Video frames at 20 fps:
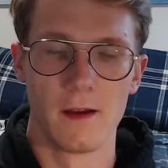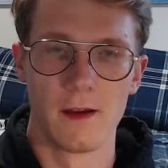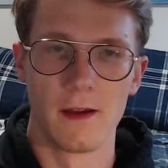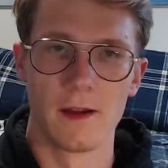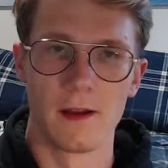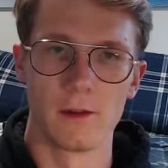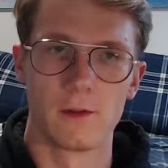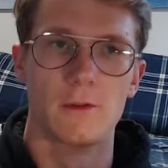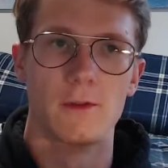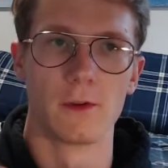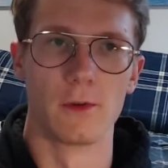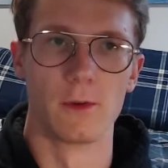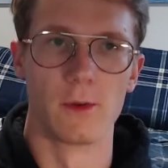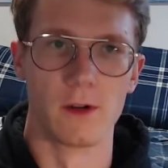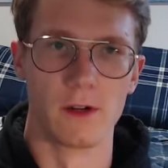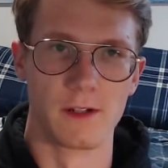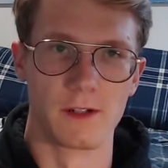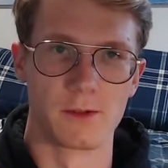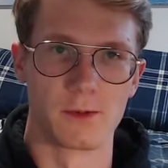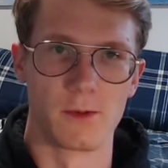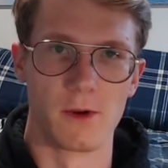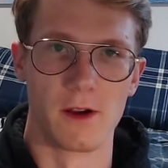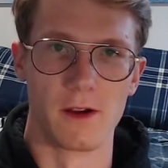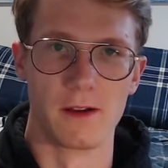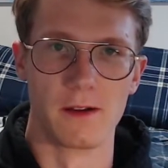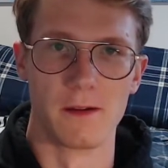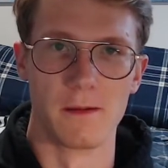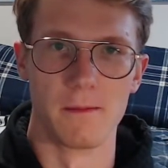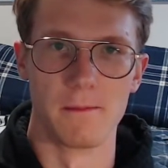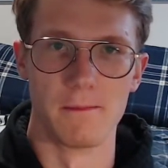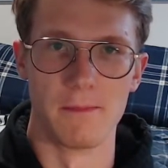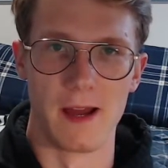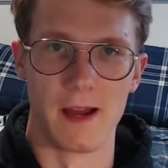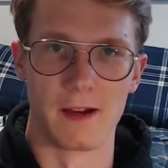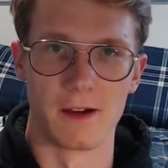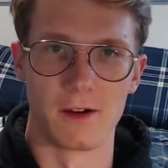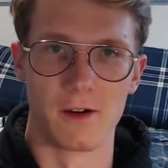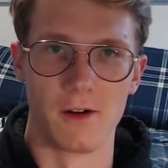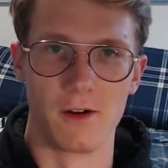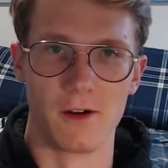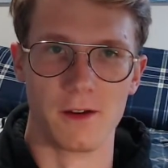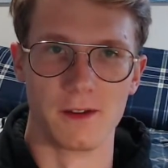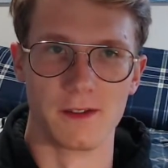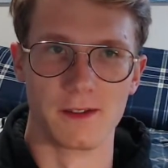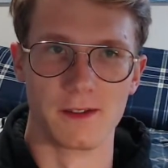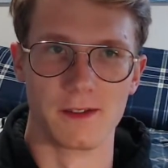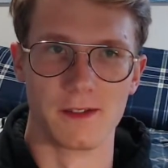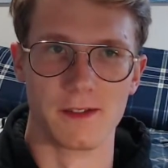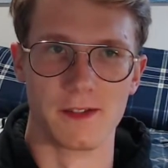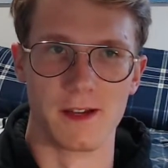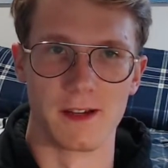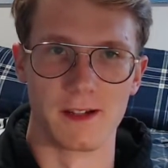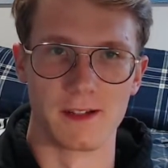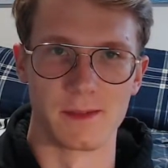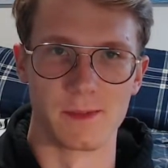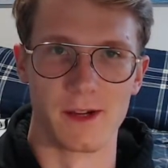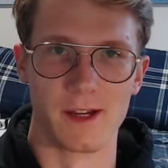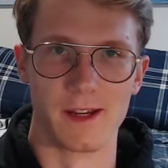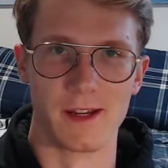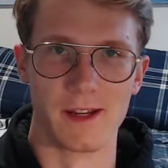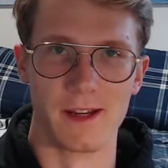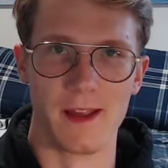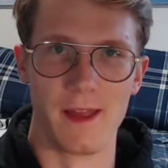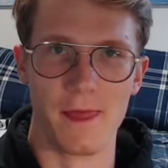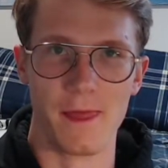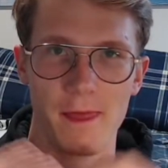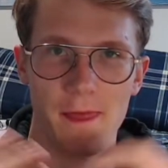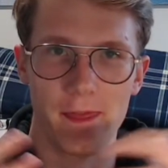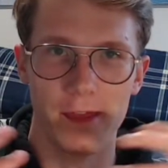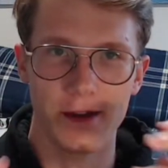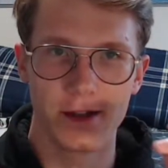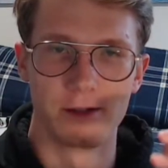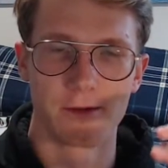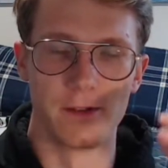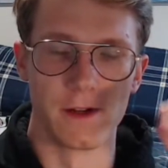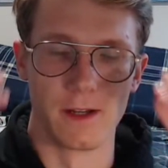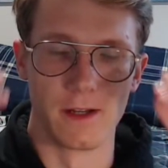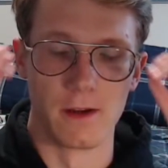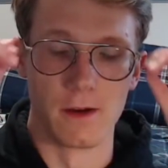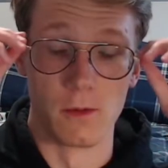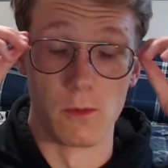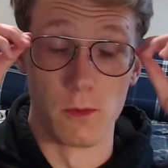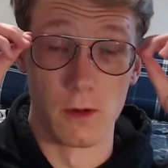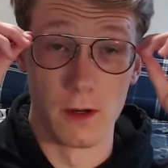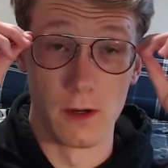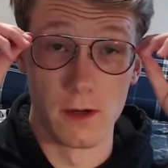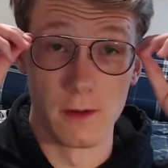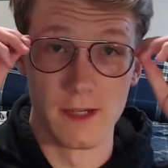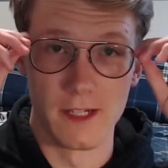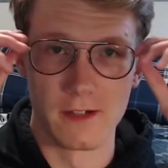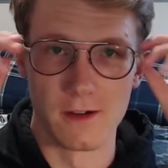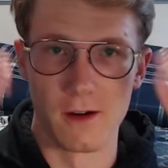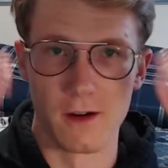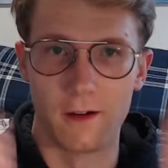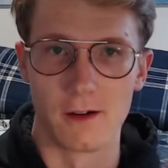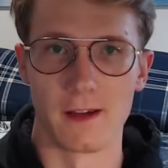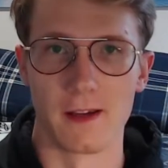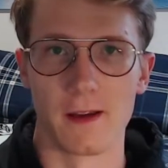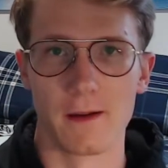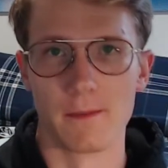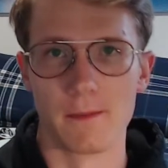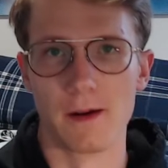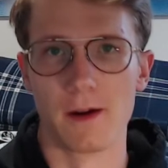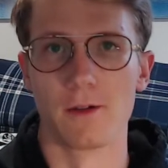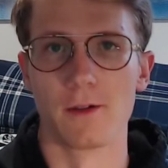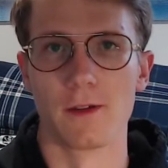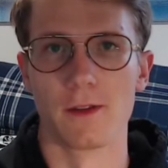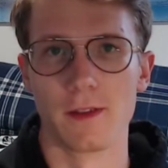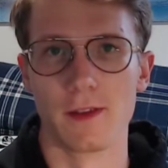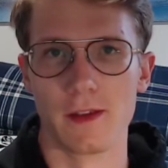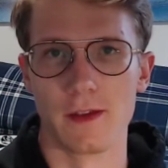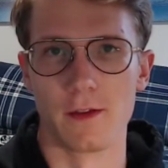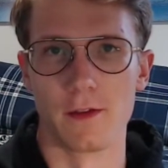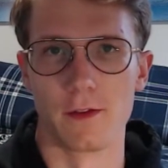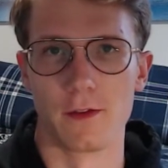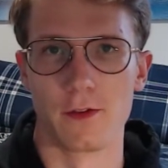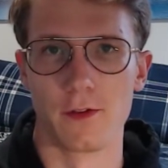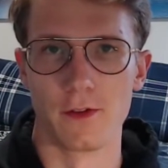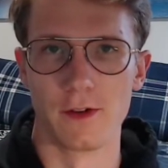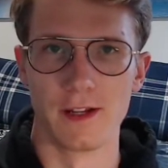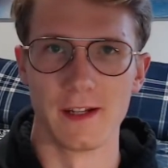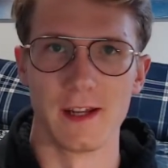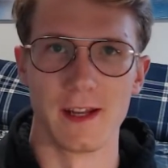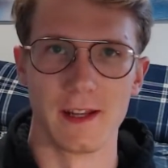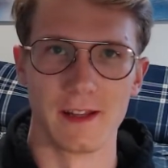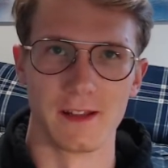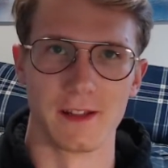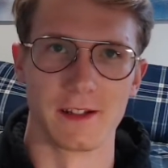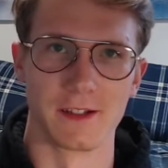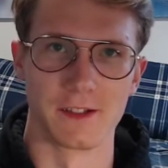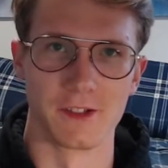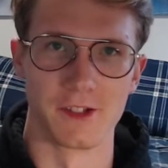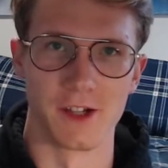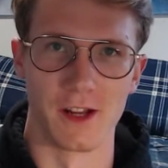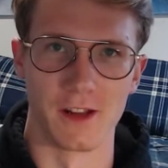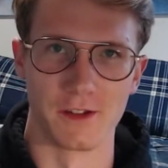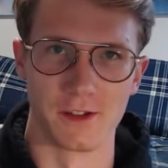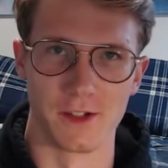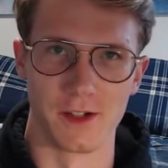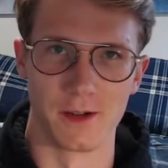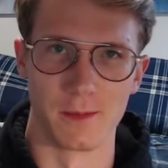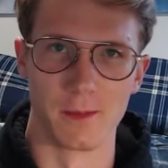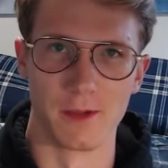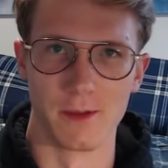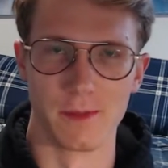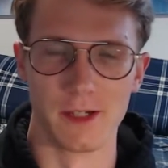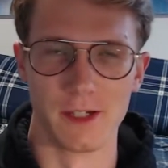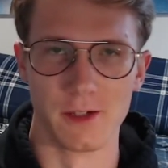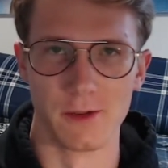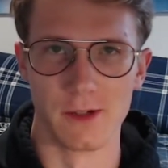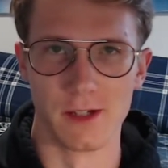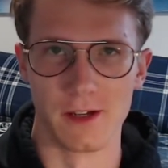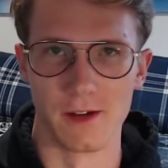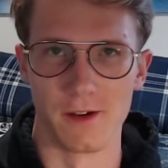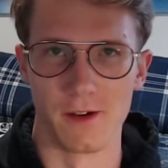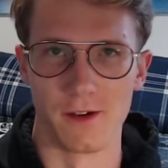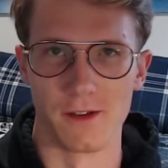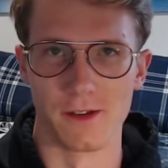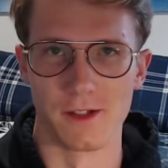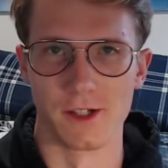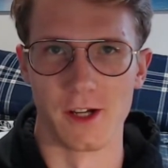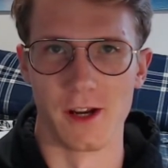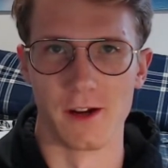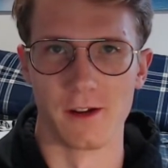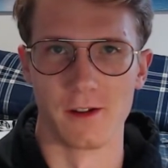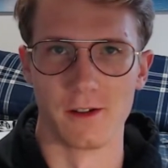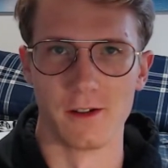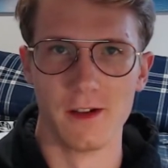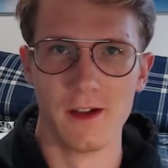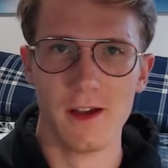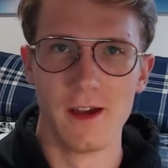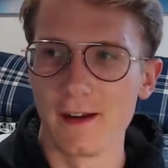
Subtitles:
Hello everyone, it's Ryan back on the Syntax Byte. In this video, we're going to be talking about the 30-day Linux challenge that I'm going to be doing here on the channel.